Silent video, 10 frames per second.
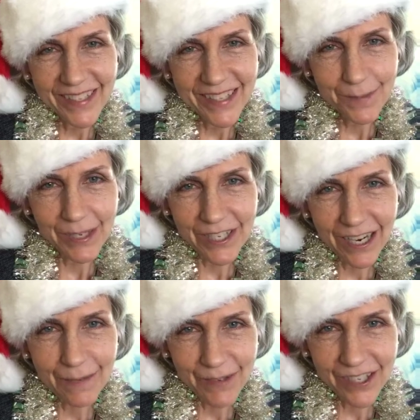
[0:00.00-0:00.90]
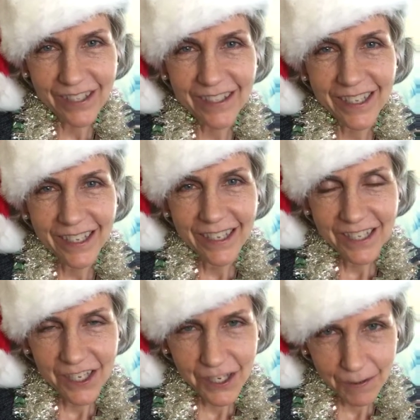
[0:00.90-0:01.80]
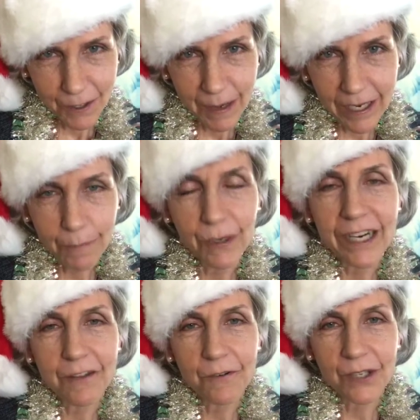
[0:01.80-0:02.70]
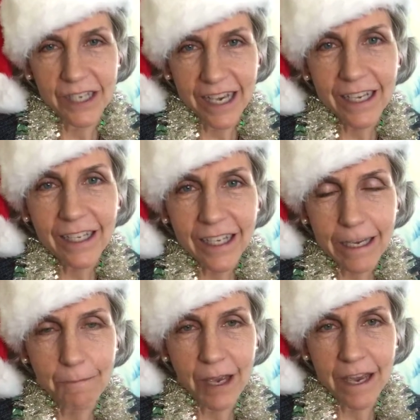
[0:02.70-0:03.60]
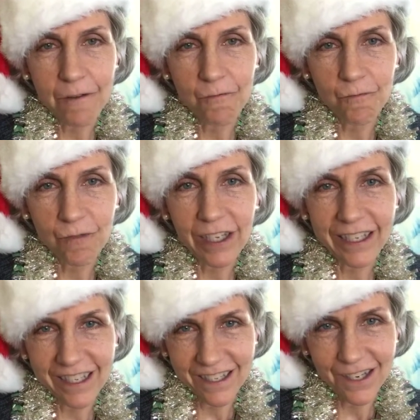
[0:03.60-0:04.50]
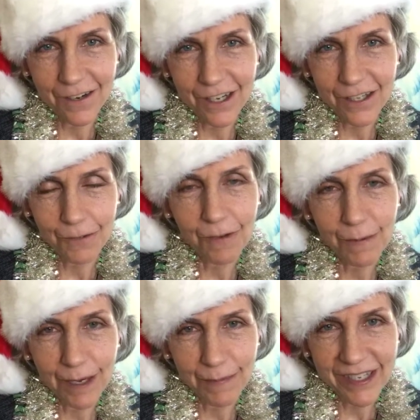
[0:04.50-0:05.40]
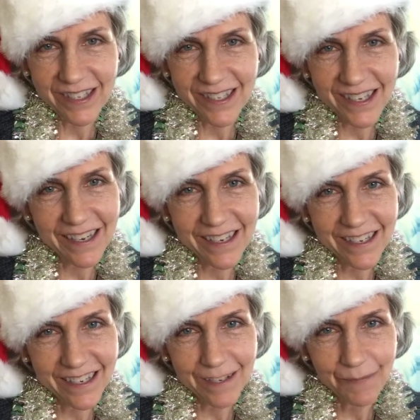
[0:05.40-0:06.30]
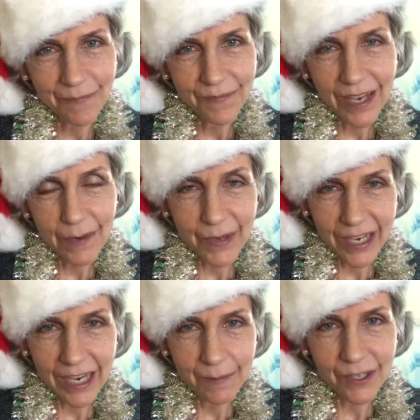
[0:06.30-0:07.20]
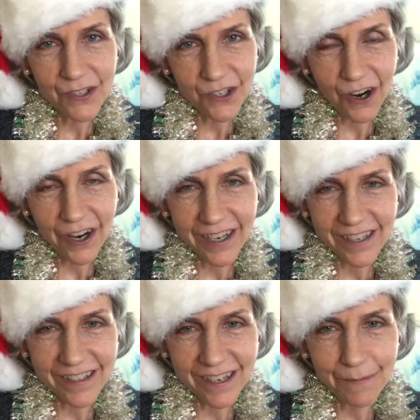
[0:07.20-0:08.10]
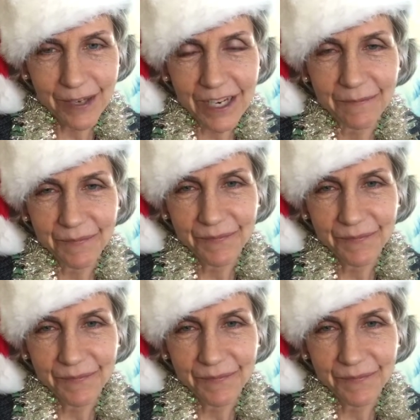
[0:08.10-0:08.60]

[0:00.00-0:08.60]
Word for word: It's my time to." To, to make a breakthrough and take a leap and really get serious with my business. And he did. And he became a star in his company.